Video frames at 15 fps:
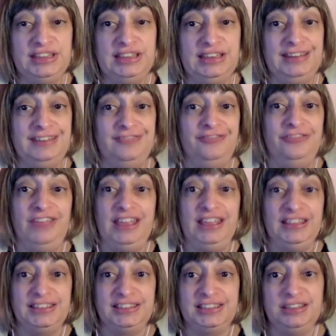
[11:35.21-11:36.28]
in
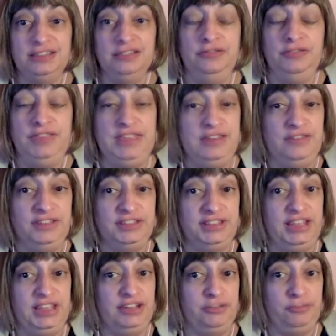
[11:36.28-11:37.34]
advance of the
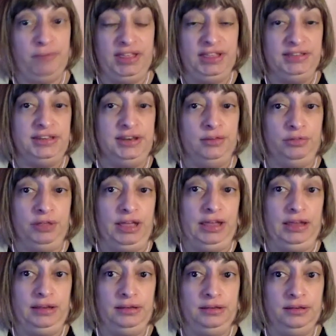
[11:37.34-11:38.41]
investigation by the
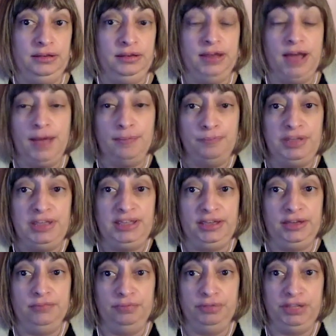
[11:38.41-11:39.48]
NCAA not being
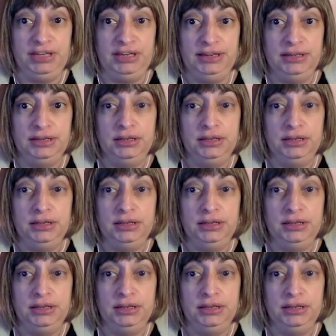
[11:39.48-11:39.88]
completed.